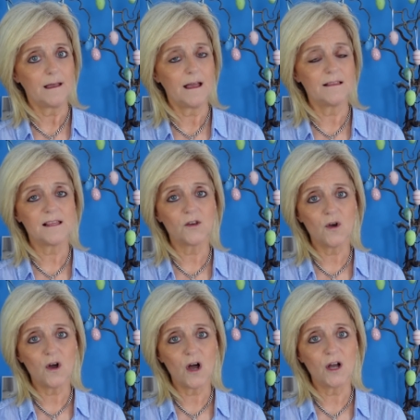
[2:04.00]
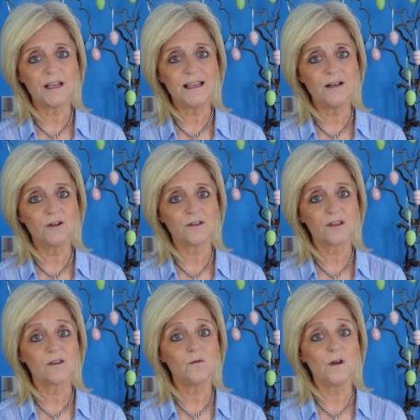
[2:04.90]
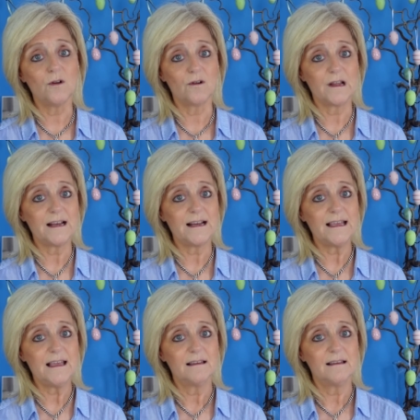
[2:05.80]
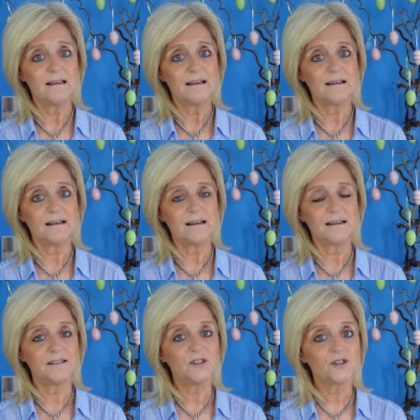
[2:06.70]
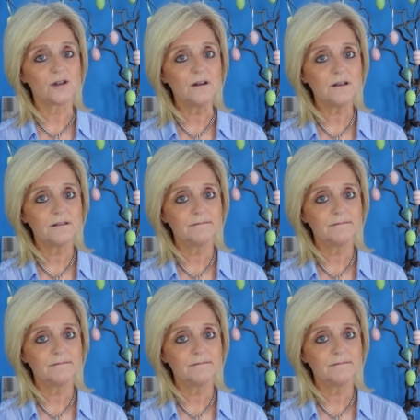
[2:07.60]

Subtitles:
and saw how he looked so longingly at his truck,